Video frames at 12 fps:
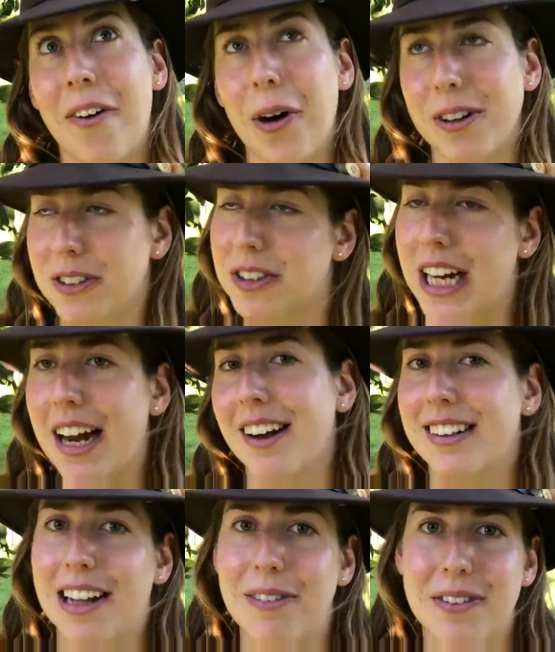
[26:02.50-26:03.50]
also
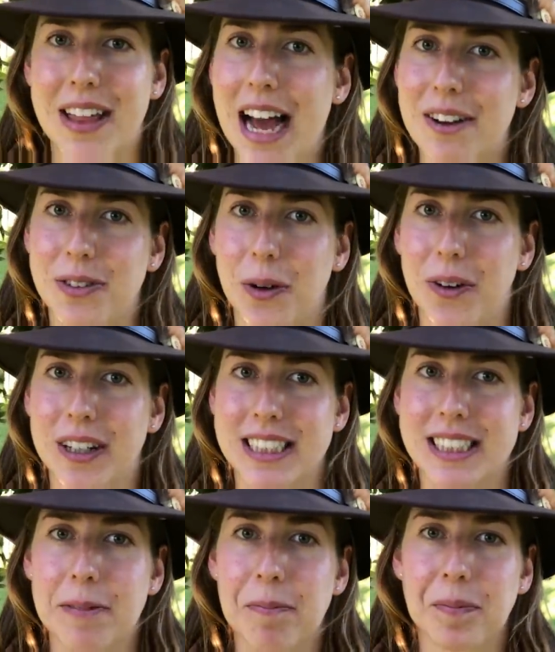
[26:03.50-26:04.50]
shared the love of the
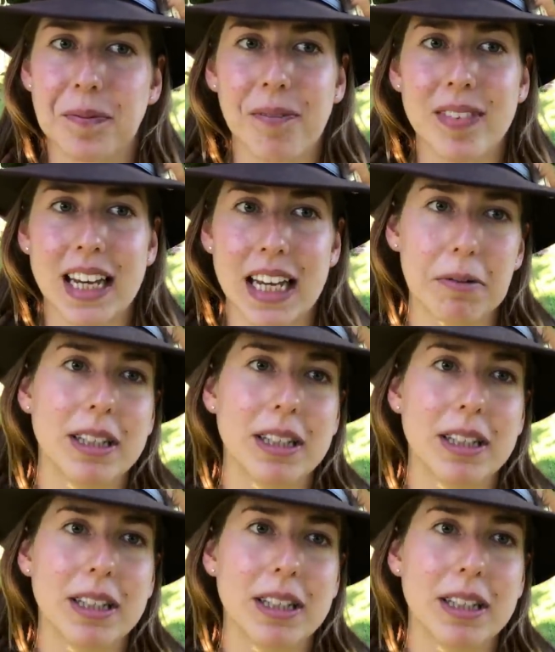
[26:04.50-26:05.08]
outdoors. He